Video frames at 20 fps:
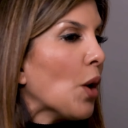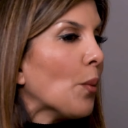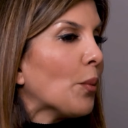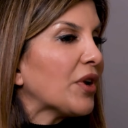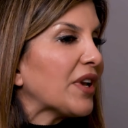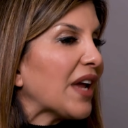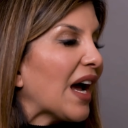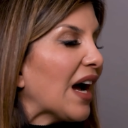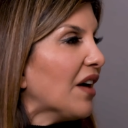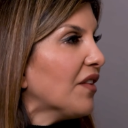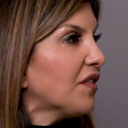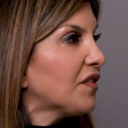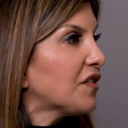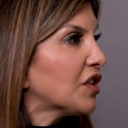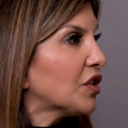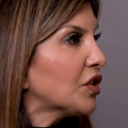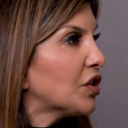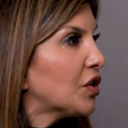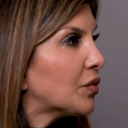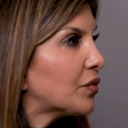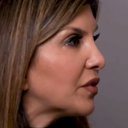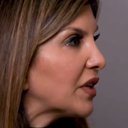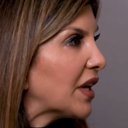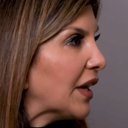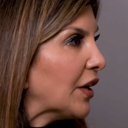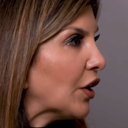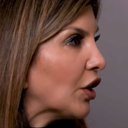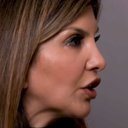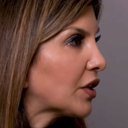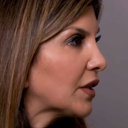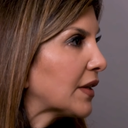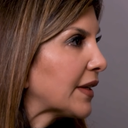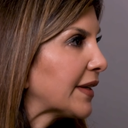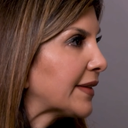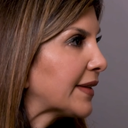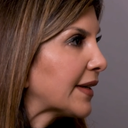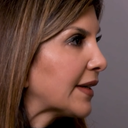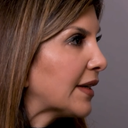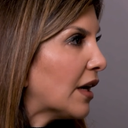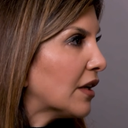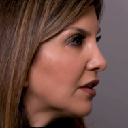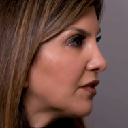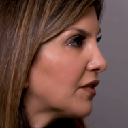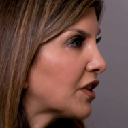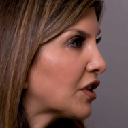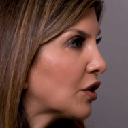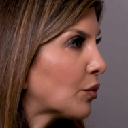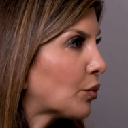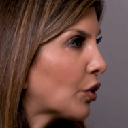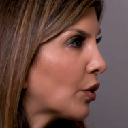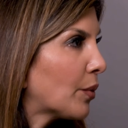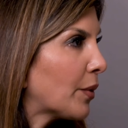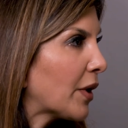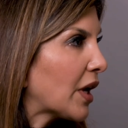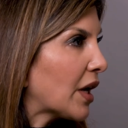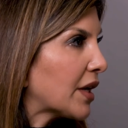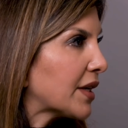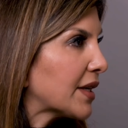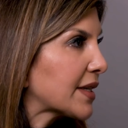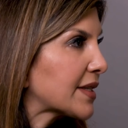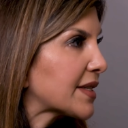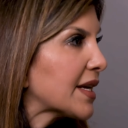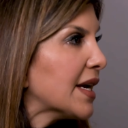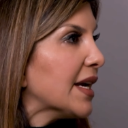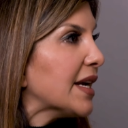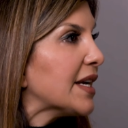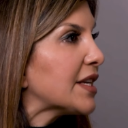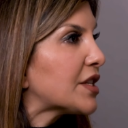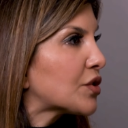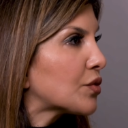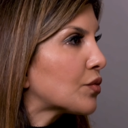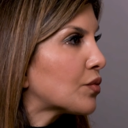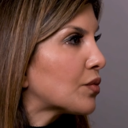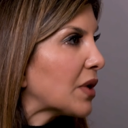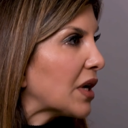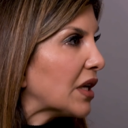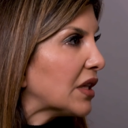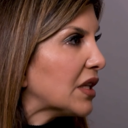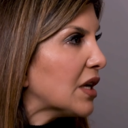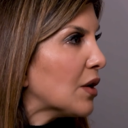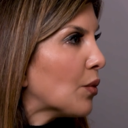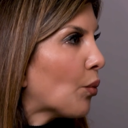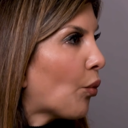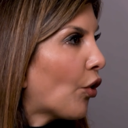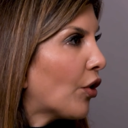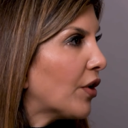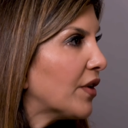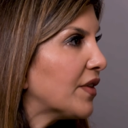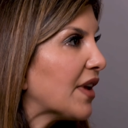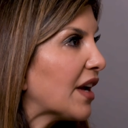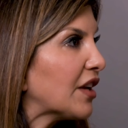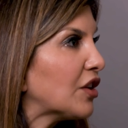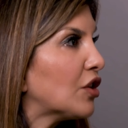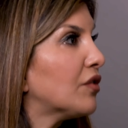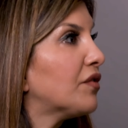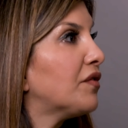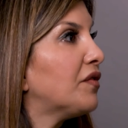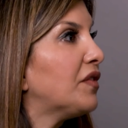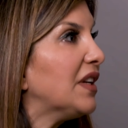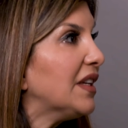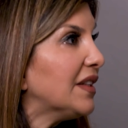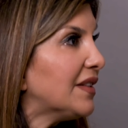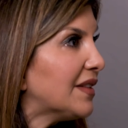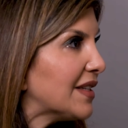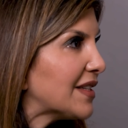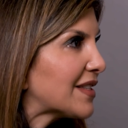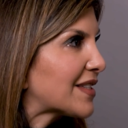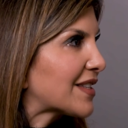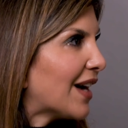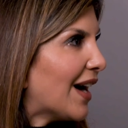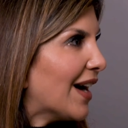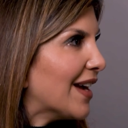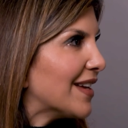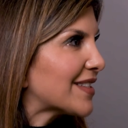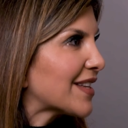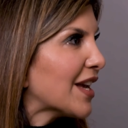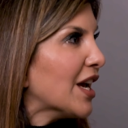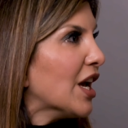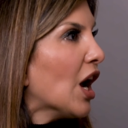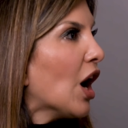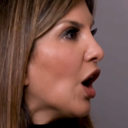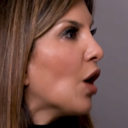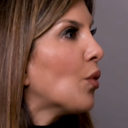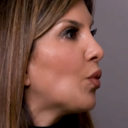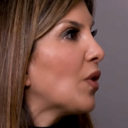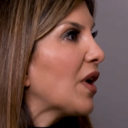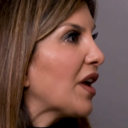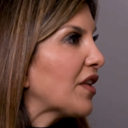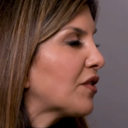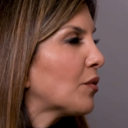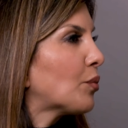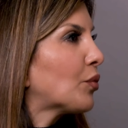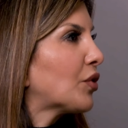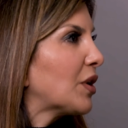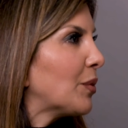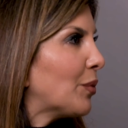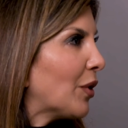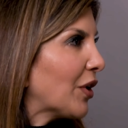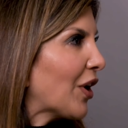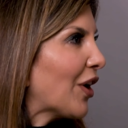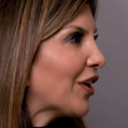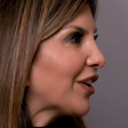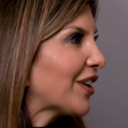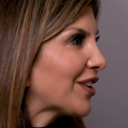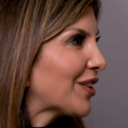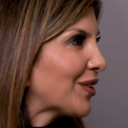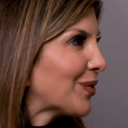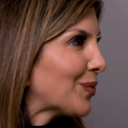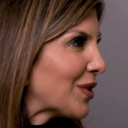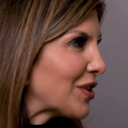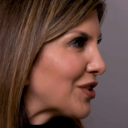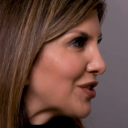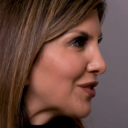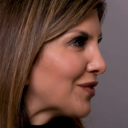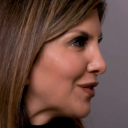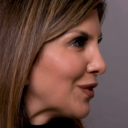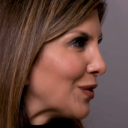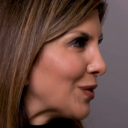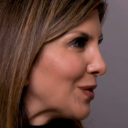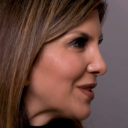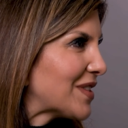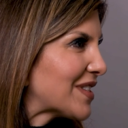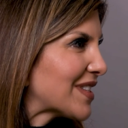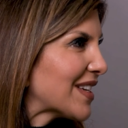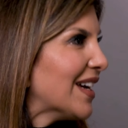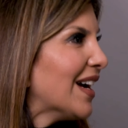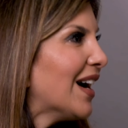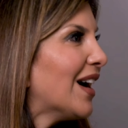But after you re-inoculate the gut with the probiotics, it's really important that you feed these guys with prebiotic-rich foods,